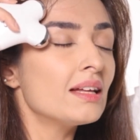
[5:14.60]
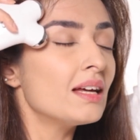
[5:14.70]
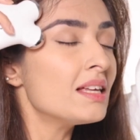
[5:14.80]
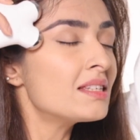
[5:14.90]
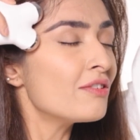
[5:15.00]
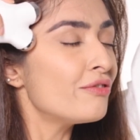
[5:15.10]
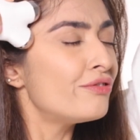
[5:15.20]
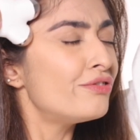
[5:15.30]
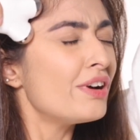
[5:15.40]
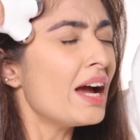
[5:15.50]
It's a
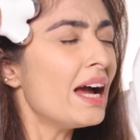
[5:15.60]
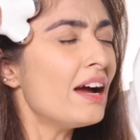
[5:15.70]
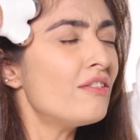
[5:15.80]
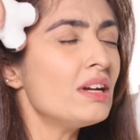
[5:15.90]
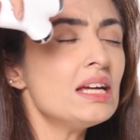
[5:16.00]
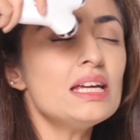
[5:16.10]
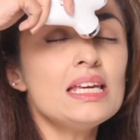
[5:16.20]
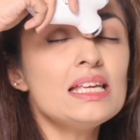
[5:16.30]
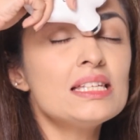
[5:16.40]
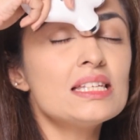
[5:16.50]
very
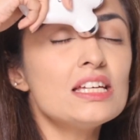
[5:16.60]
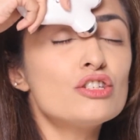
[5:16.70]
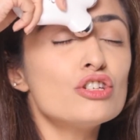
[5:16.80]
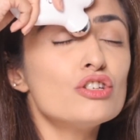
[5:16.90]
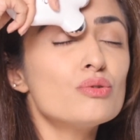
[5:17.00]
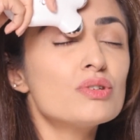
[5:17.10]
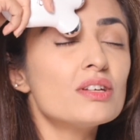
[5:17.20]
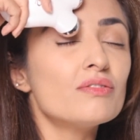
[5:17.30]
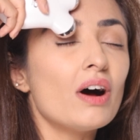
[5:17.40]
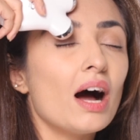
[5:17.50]
easy to use
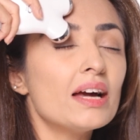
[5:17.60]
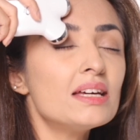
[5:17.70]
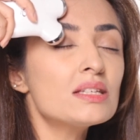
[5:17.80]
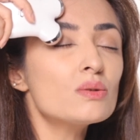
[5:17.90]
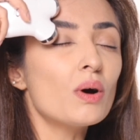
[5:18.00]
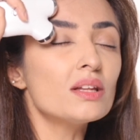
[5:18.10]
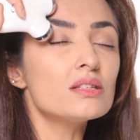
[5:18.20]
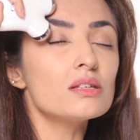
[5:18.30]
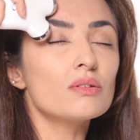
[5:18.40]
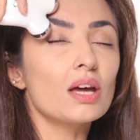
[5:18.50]
device
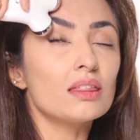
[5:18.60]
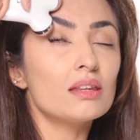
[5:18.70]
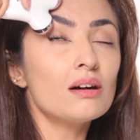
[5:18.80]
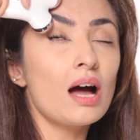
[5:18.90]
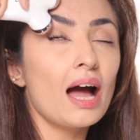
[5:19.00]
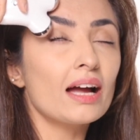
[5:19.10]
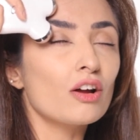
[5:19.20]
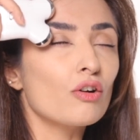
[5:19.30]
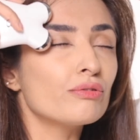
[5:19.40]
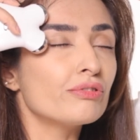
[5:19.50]
once you get the hang
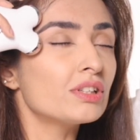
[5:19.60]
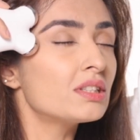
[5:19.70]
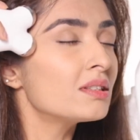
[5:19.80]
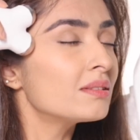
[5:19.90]
of it.